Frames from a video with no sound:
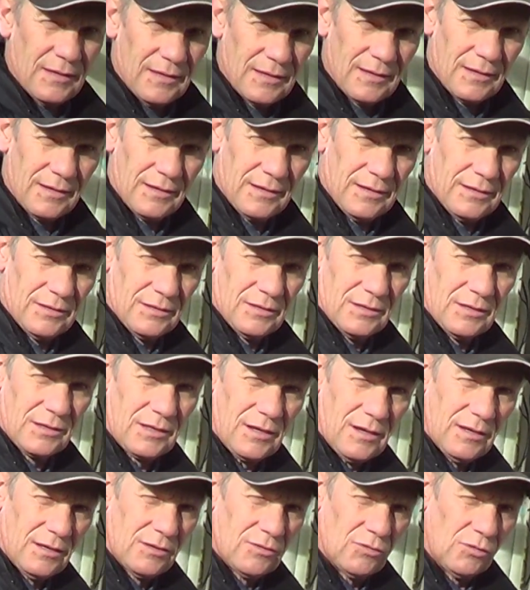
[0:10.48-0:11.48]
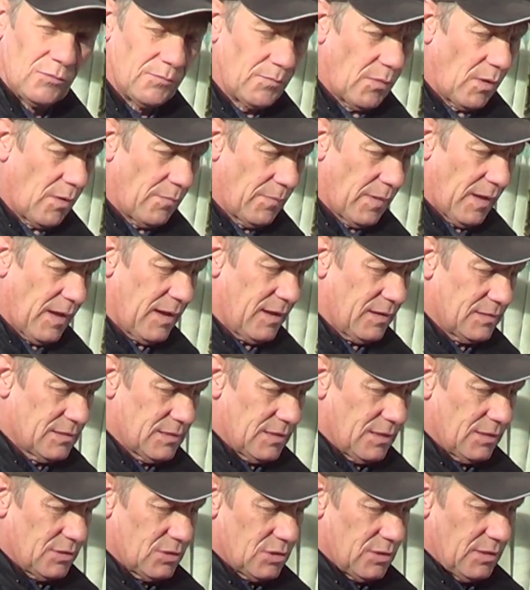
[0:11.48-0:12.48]
and a guy called Bob Hatt
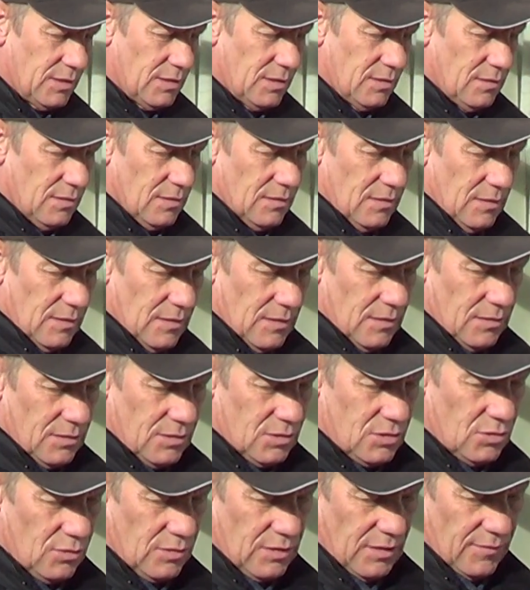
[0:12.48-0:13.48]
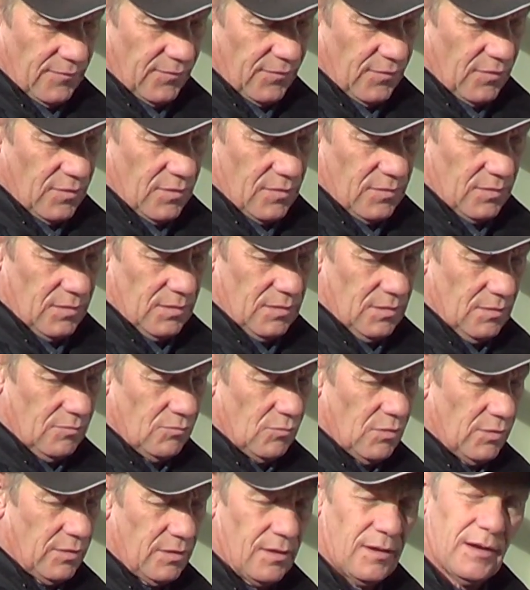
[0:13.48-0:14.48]
actually took it further
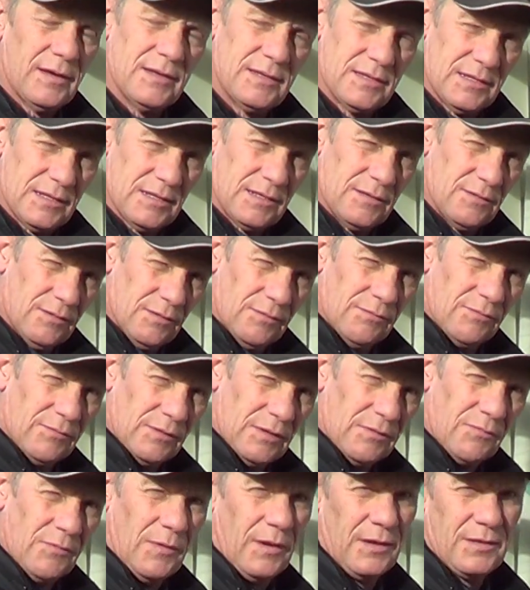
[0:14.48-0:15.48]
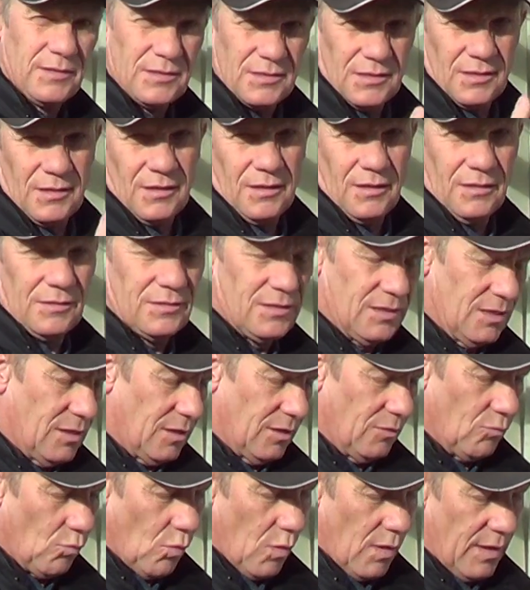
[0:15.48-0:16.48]
than what I did with my
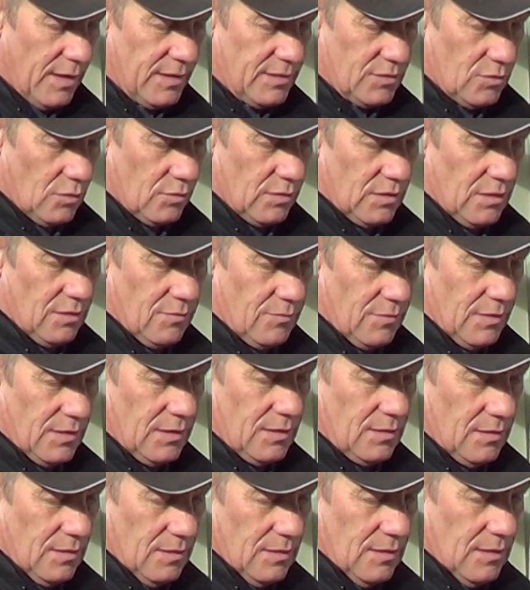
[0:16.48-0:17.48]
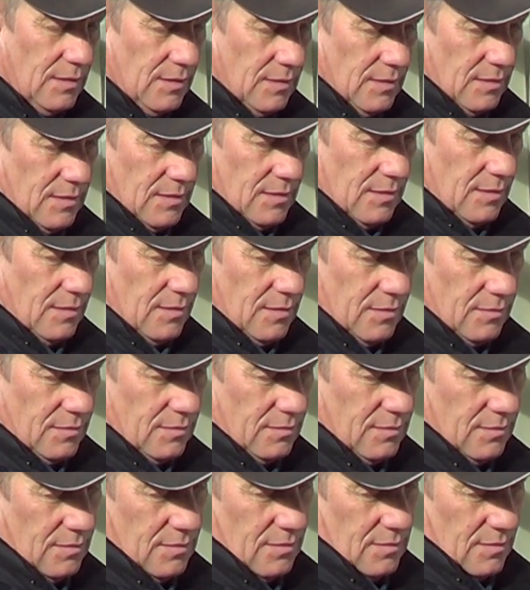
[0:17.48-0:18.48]
DIY dog earring, and
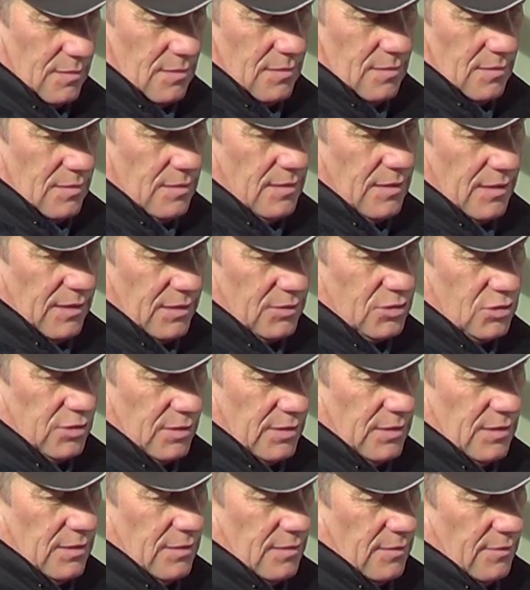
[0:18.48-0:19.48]
he actually